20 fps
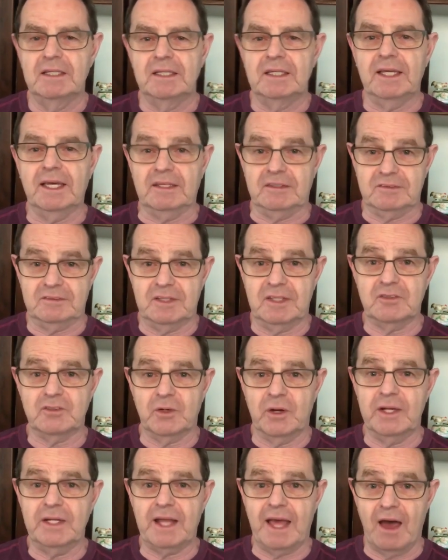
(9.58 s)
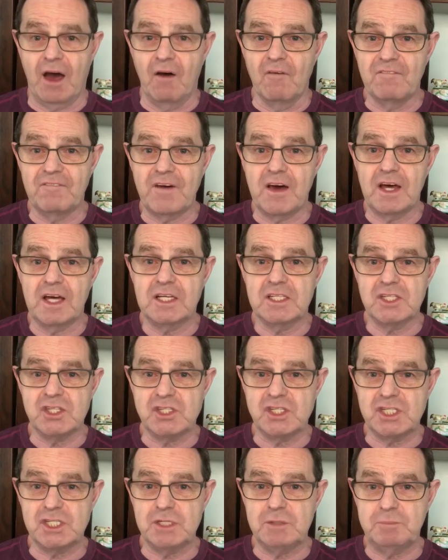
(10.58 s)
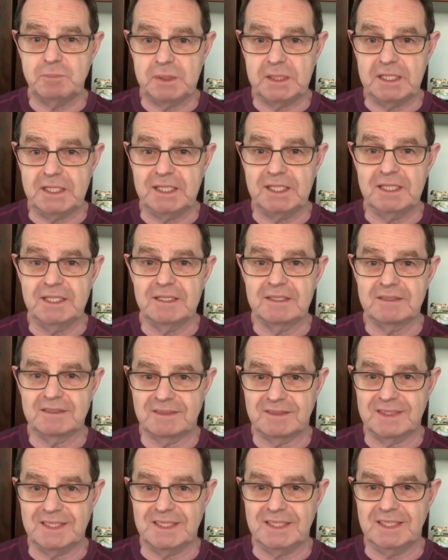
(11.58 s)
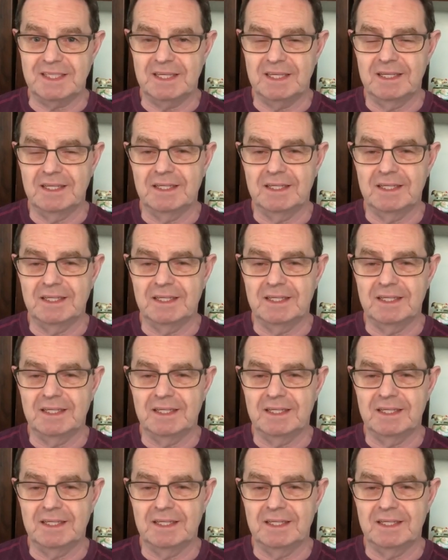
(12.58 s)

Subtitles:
Yes, that's right, Alpha GPC.